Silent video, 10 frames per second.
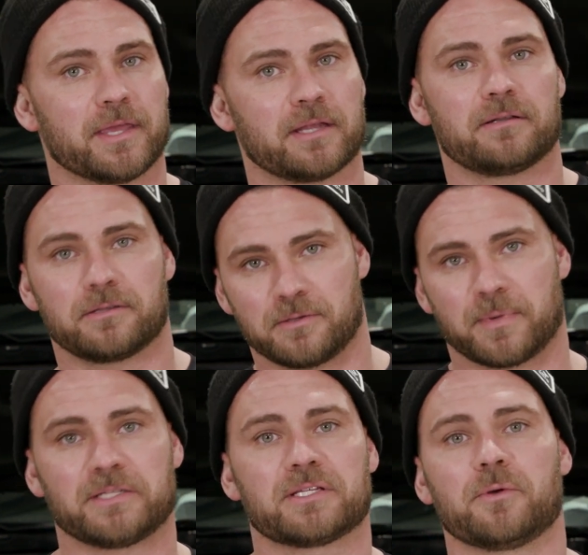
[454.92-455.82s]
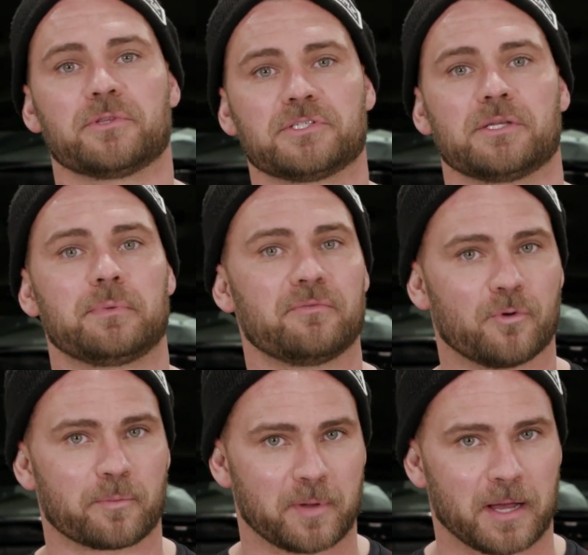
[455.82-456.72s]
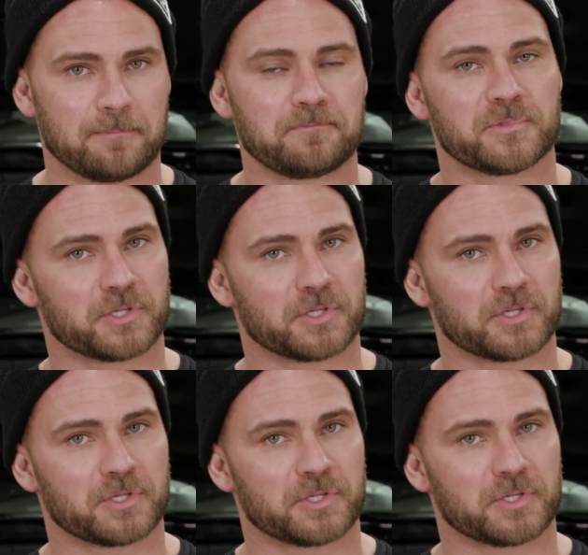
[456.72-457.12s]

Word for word: then you may stay with a C P four pump.